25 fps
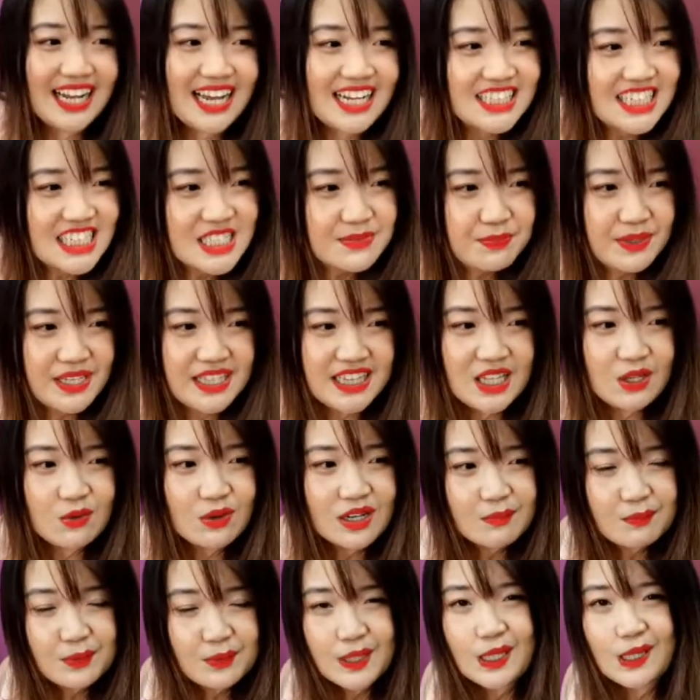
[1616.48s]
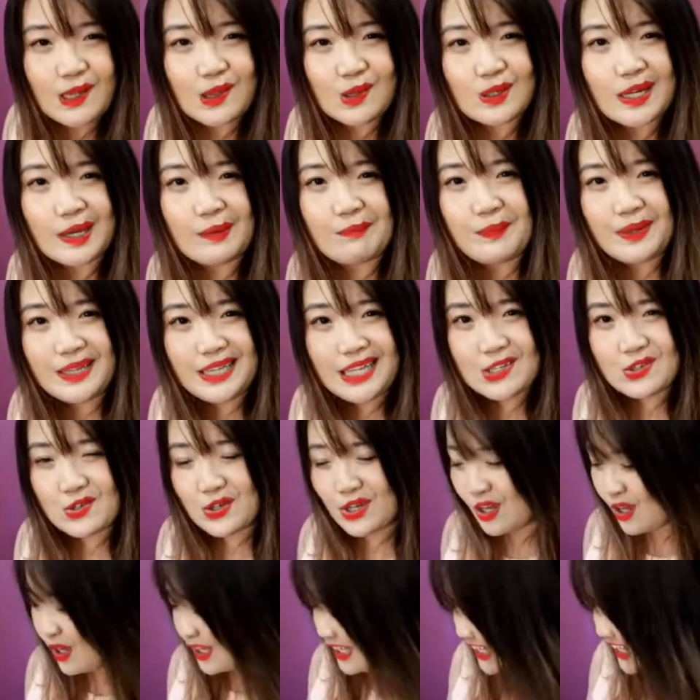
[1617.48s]
lah. Just PT1, PT2, and
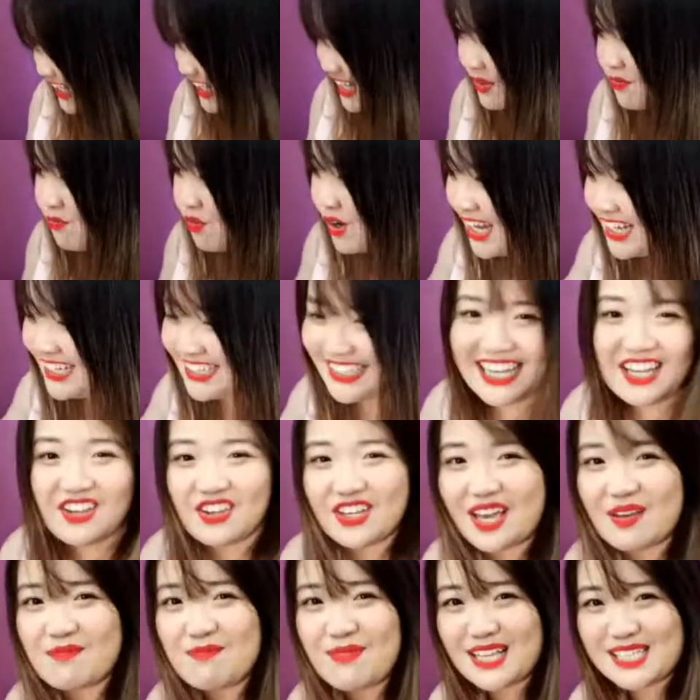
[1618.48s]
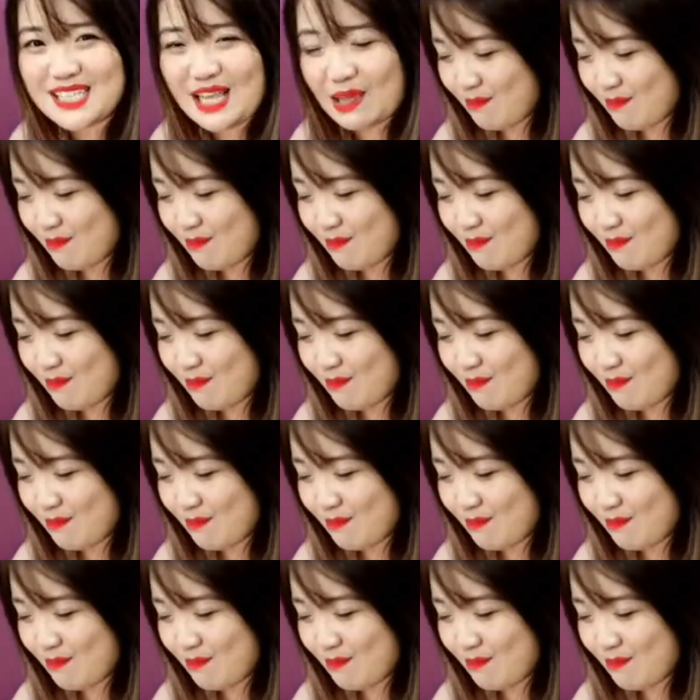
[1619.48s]
PT3 all key in one. Then you can mix